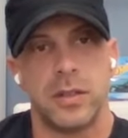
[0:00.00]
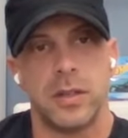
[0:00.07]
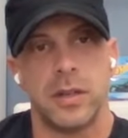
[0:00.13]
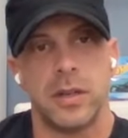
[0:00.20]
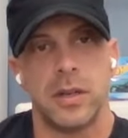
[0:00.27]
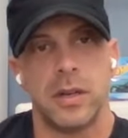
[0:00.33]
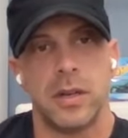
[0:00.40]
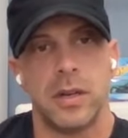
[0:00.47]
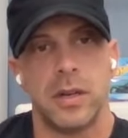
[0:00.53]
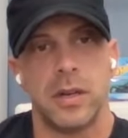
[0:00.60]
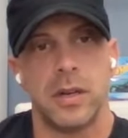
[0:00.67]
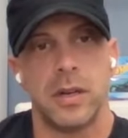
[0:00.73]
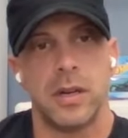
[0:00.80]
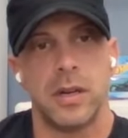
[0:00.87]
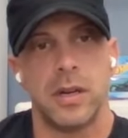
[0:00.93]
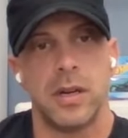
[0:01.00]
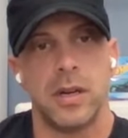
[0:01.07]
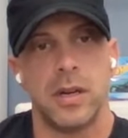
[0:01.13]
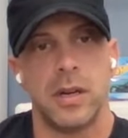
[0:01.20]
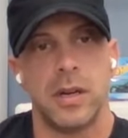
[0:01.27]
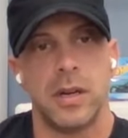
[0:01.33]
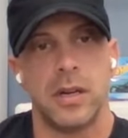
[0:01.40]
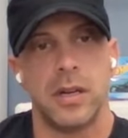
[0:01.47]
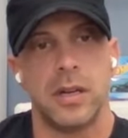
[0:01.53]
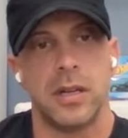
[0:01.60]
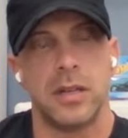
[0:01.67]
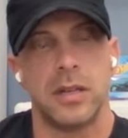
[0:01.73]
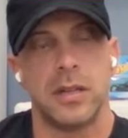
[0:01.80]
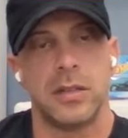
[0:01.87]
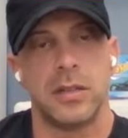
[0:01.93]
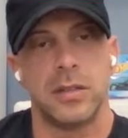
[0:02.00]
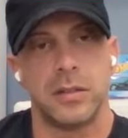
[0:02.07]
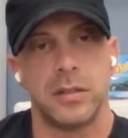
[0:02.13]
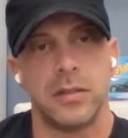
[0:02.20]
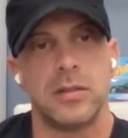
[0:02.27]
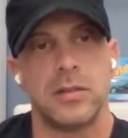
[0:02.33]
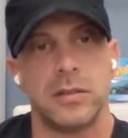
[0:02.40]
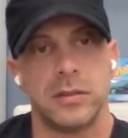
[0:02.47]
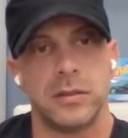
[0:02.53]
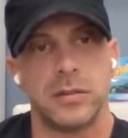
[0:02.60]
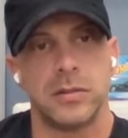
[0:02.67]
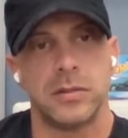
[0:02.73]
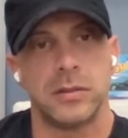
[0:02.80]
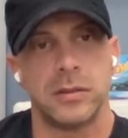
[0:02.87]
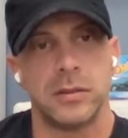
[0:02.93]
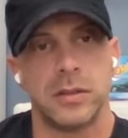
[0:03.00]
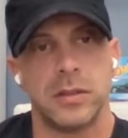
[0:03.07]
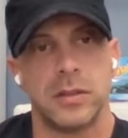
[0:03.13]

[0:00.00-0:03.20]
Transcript: The person shown says nothing.